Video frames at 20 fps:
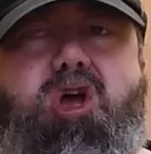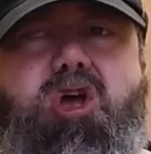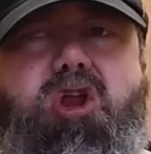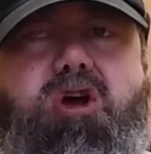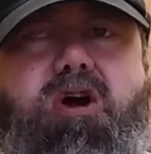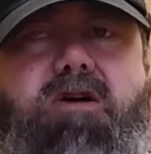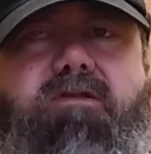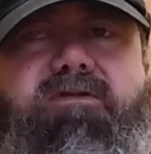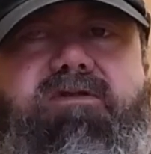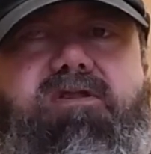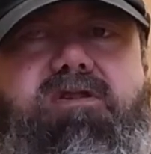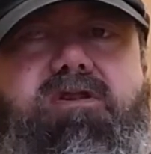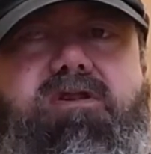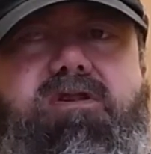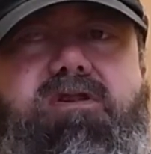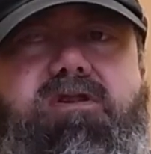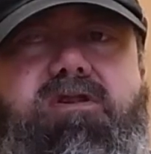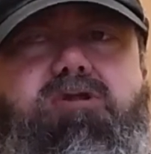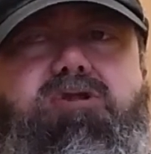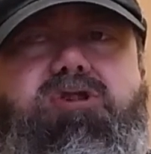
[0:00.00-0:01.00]
afternoon,
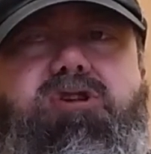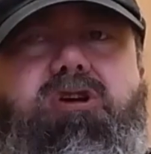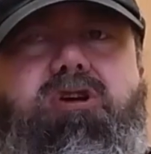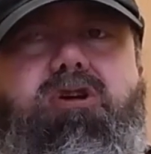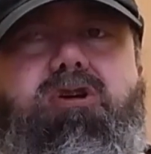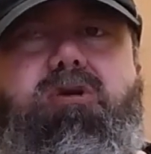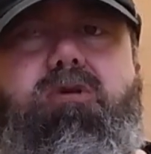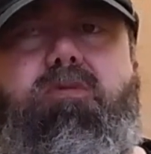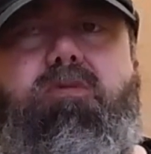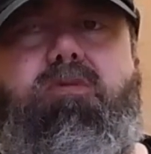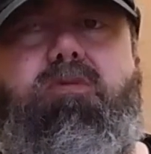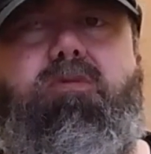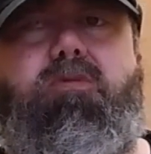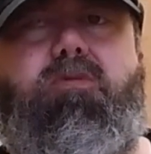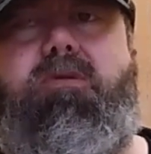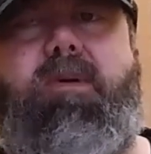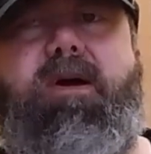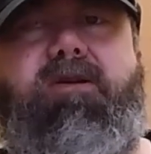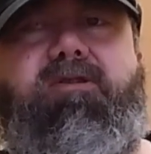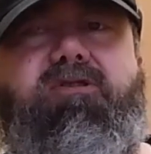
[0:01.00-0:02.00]
YouTube.
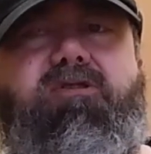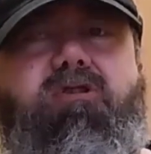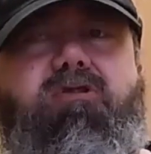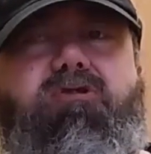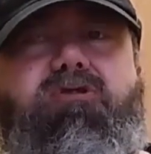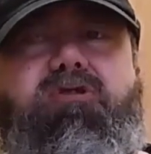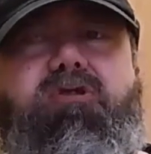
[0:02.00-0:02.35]
Welcome back to Not